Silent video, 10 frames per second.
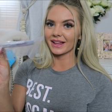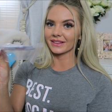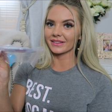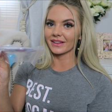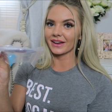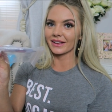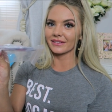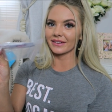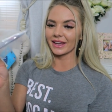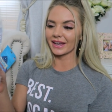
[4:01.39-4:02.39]

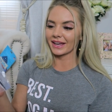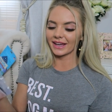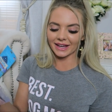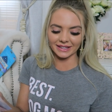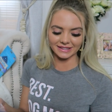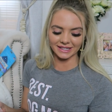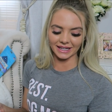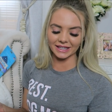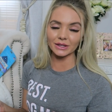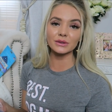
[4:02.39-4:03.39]
Love it.
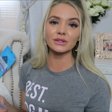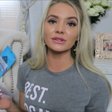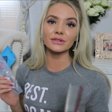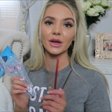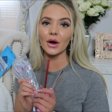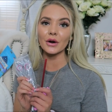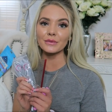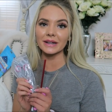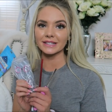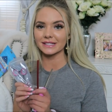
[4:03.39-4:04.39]
Thank you so
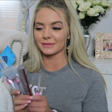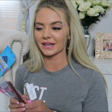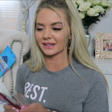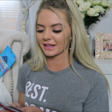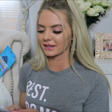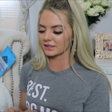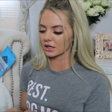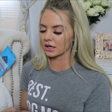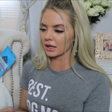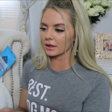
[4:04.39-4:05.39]
much, Samantha. These
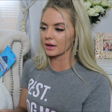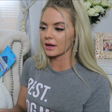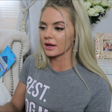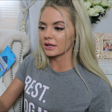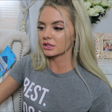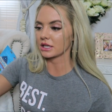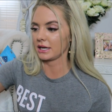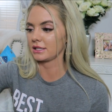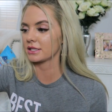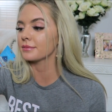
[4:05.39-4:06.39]
are going to
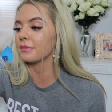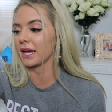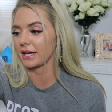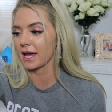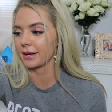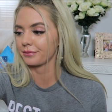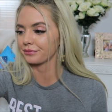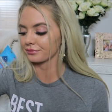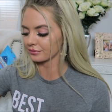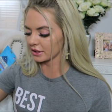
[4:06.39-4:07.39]
change my game.
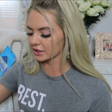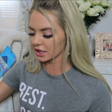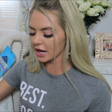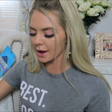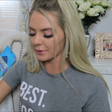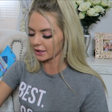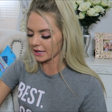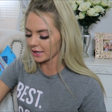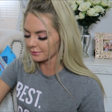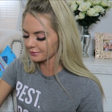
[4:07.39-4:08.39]
These are going to up our
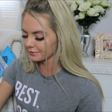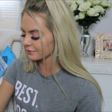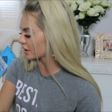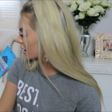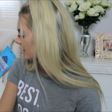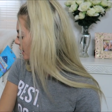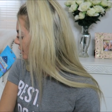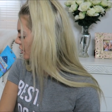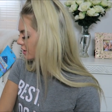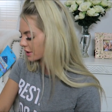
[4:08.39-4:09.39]
game. They're going to
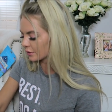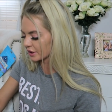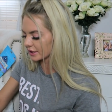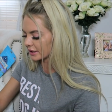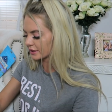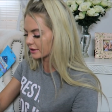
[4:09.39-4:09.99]
look so good.